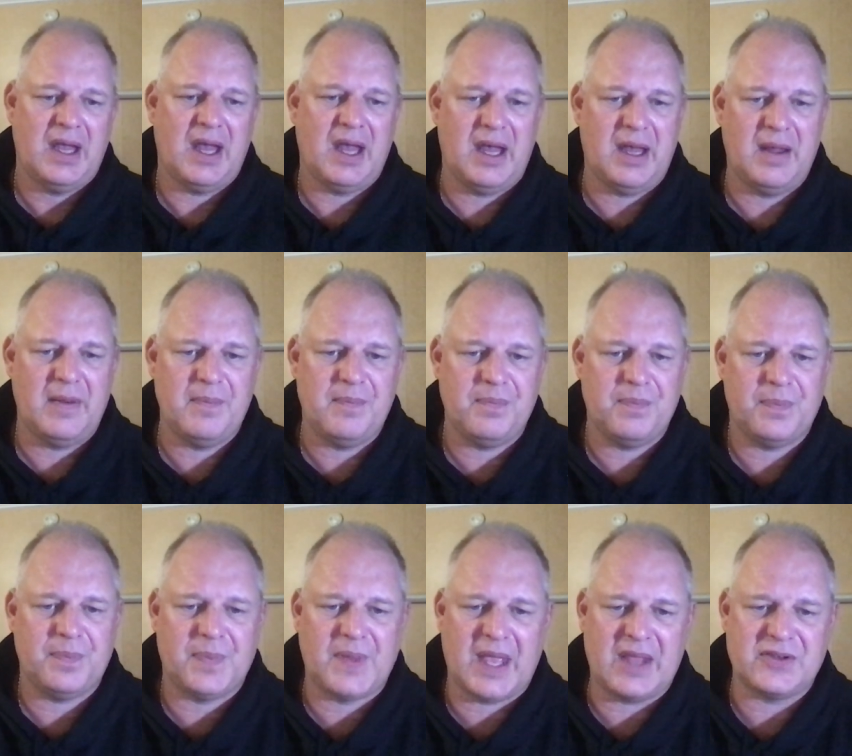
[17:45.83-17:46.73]

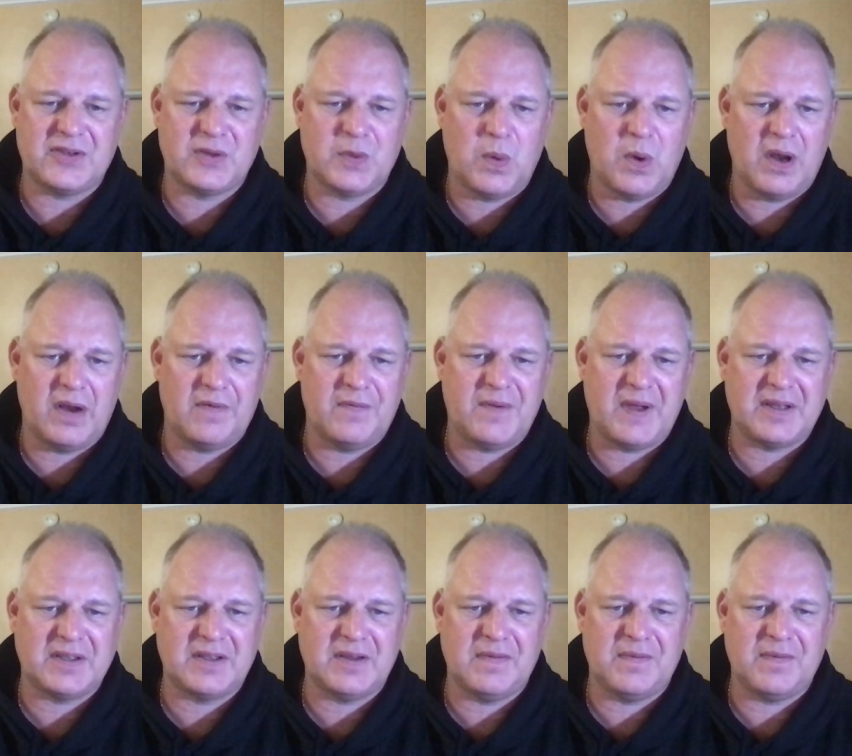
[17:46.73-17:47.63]
That's quite
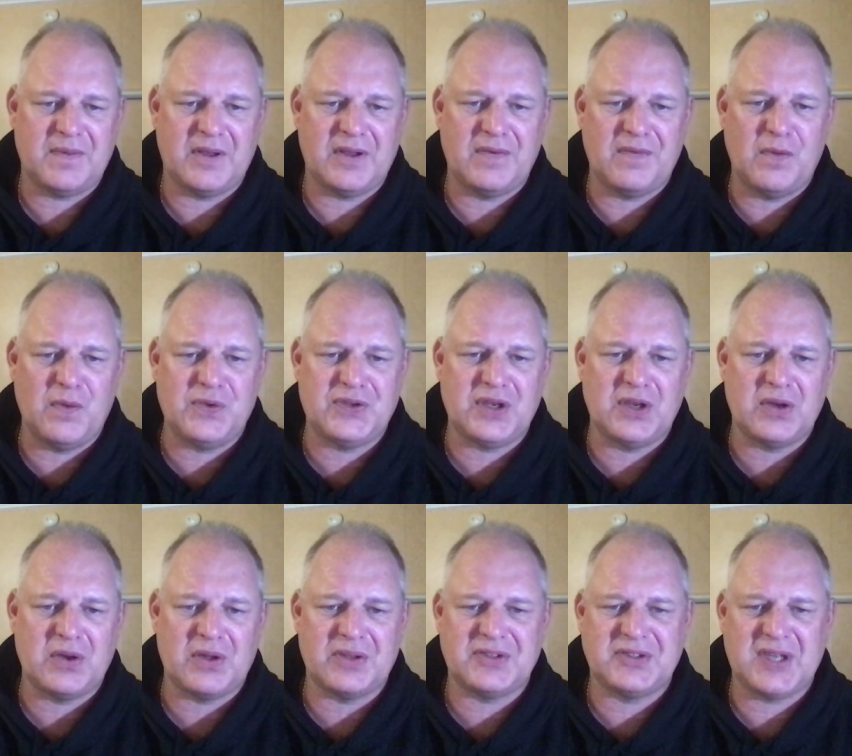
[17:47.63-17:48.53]
effective. You've also
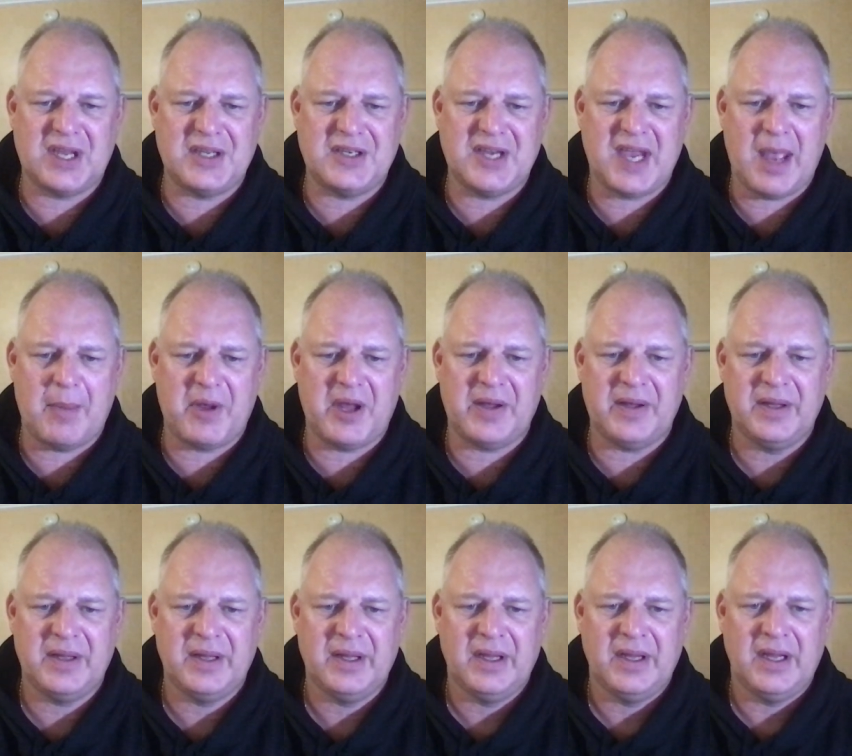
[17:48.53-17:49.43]
got Sedgehammer,
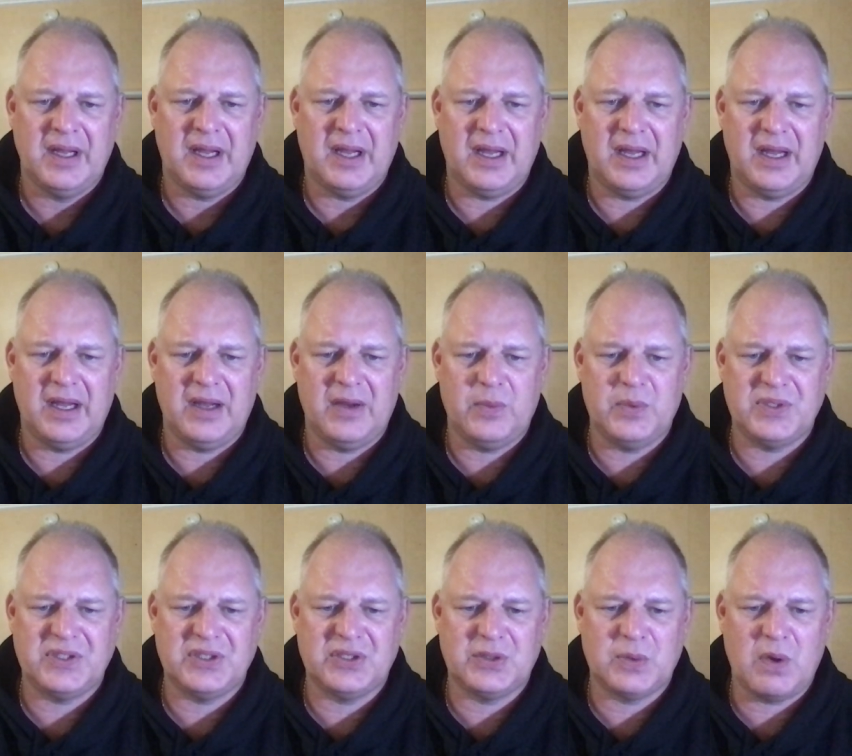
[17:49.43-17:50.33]

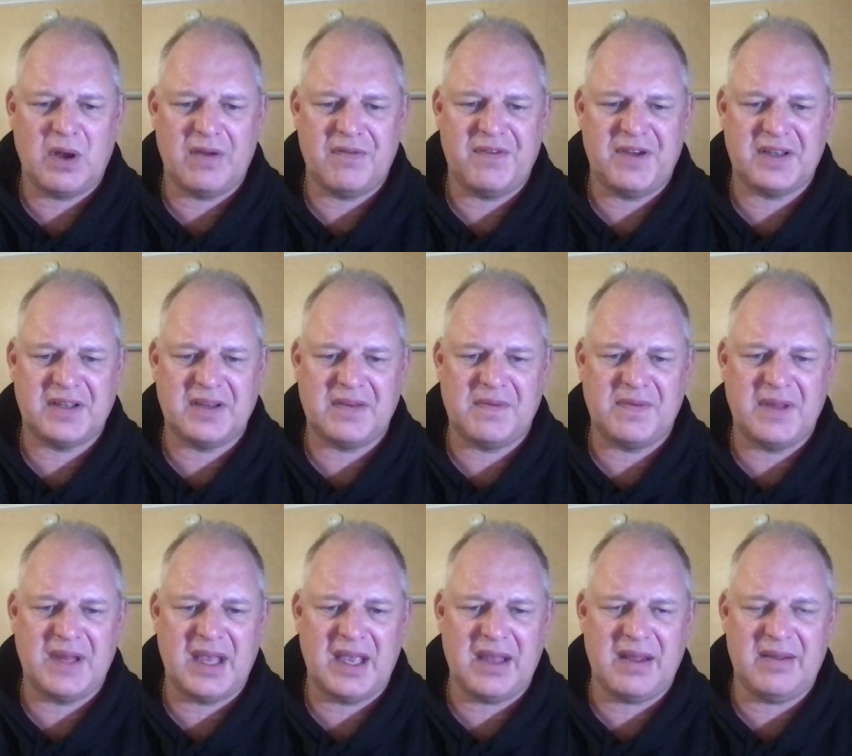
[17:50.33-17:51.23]
which is quite effective,
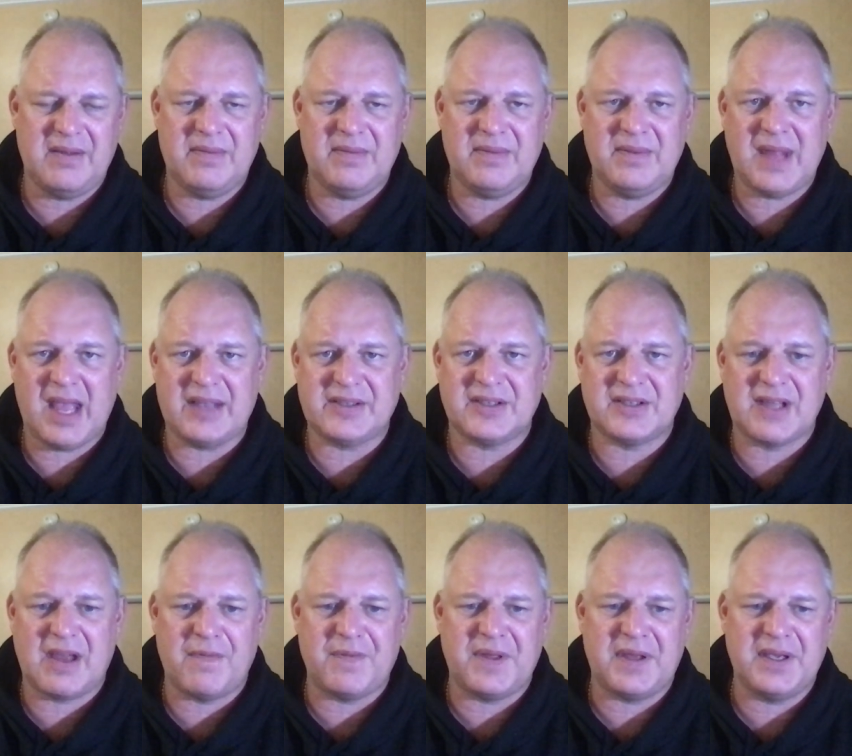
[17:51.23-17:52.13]
and that's
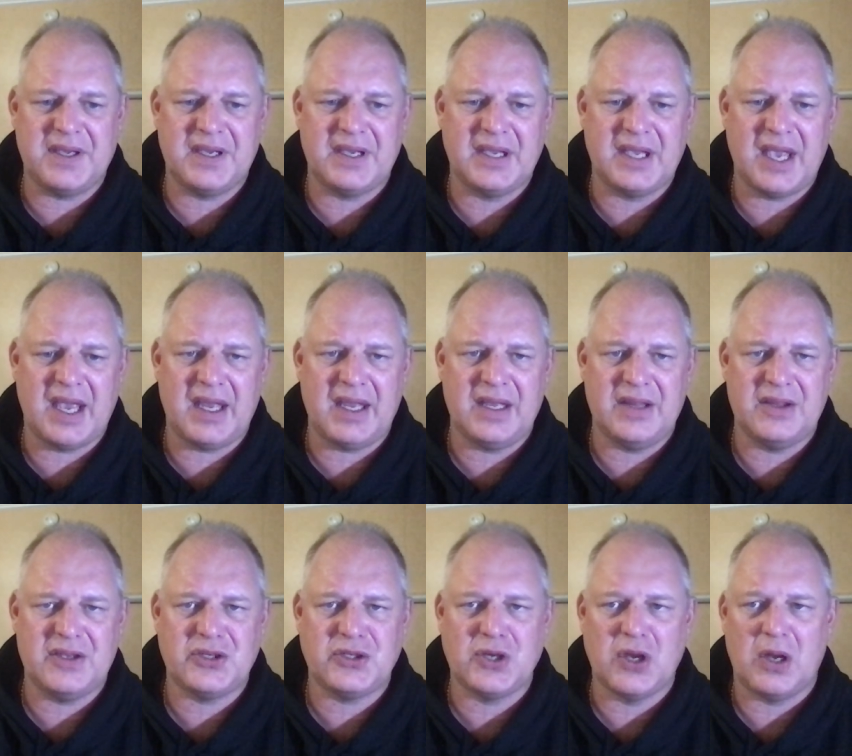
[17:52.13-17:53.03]
stuff that you can get
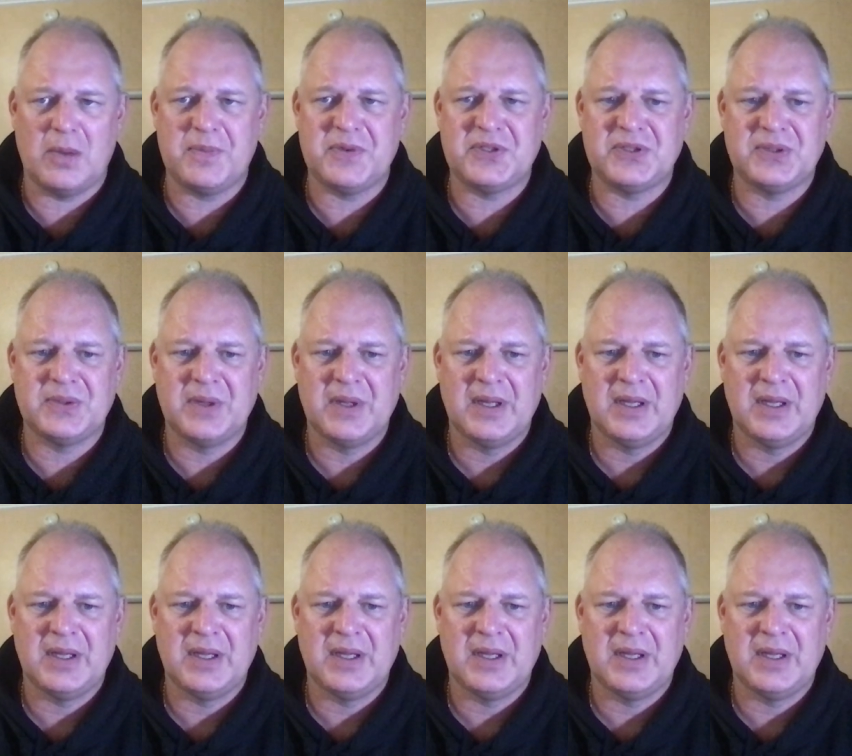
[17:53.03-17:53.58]
in the shops.